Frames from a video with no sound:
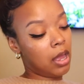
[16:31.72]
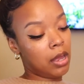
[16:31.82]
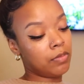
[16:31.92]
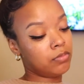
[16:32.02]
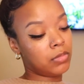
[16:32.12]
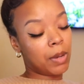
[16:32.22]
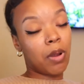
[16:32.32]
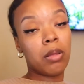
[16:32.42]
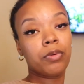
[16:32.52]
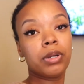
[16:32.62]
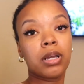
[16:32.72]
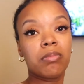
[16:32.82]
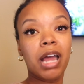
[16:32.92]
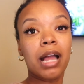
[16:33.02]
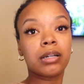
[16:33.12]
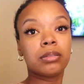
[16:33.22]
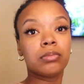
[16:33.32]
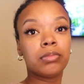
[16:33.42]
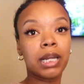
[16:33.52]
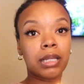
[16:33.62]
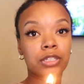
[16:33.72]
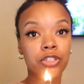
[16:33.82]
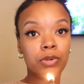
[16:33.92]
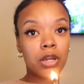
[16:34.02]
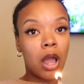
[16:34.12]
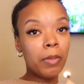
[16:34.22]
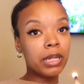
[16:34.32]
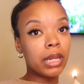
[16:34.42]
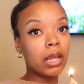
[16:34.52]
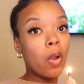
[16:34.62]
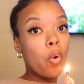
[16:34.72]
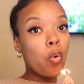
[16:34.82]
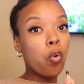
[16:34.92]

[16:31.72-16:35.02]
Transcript: I probably wouldn't come back, but at least you were accommodating.